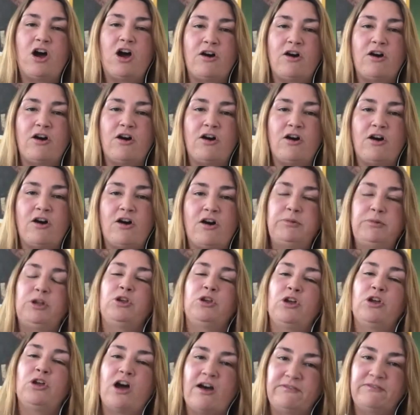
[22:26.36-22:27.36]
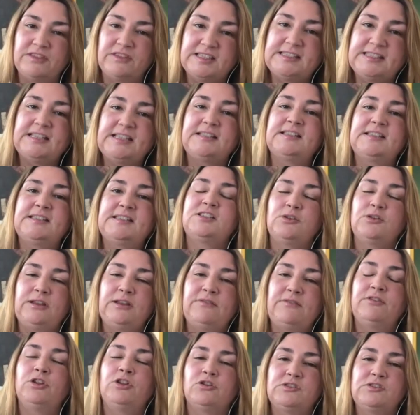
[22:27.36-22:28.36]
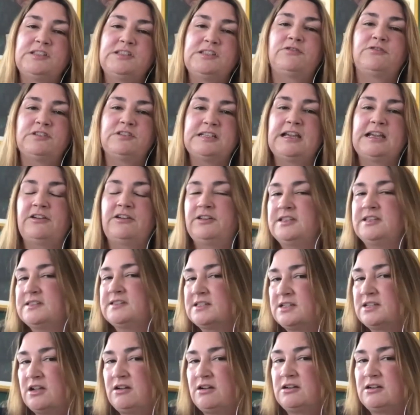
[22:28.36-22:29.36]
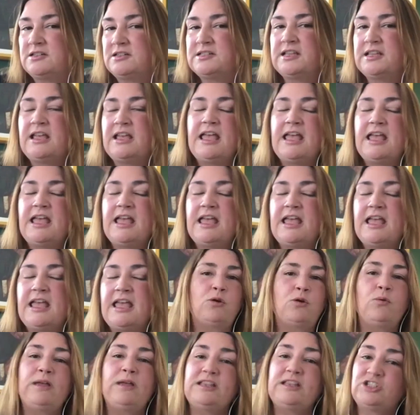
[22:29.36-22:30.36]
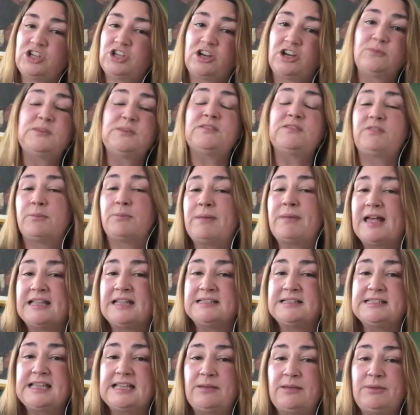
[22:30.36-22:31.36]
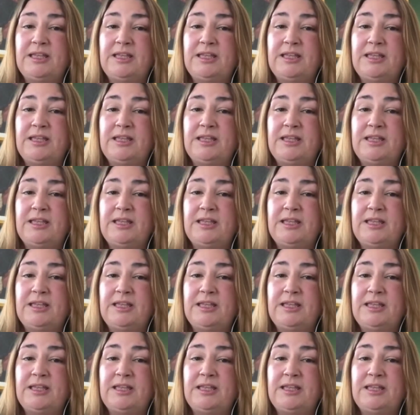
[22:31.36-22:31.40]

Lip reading: the people, of the citizens who live in those different areas at heart. So in terms of the pandemic,